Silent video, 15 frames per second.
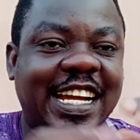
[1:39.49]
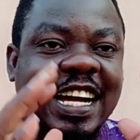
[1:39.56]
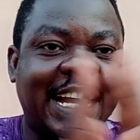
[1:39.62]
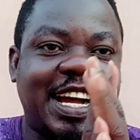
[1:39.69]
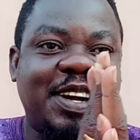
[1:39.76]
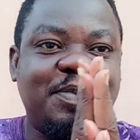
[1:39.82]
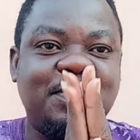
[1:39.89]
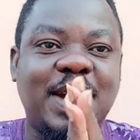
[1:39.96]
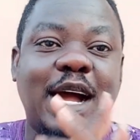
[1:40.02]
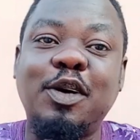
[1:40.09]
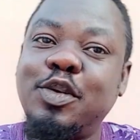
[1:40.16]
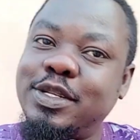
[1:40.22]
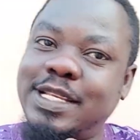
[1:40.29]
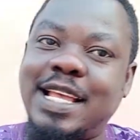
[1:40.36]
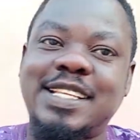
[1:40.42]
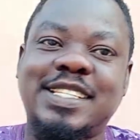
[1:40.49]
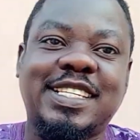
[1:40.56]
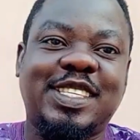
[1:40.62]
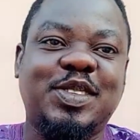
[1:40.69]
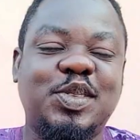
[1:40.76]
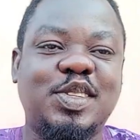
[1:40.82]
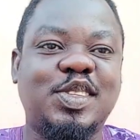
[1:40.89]
um, I was asked
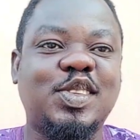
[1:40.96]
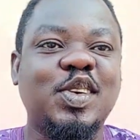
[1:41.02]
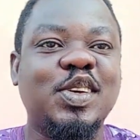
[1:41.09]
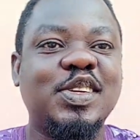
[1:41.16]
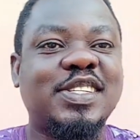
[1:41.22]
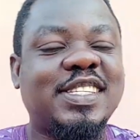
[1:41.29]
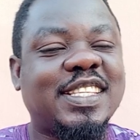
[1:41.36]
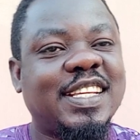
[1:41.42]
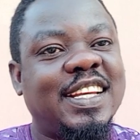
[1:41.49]
to discuss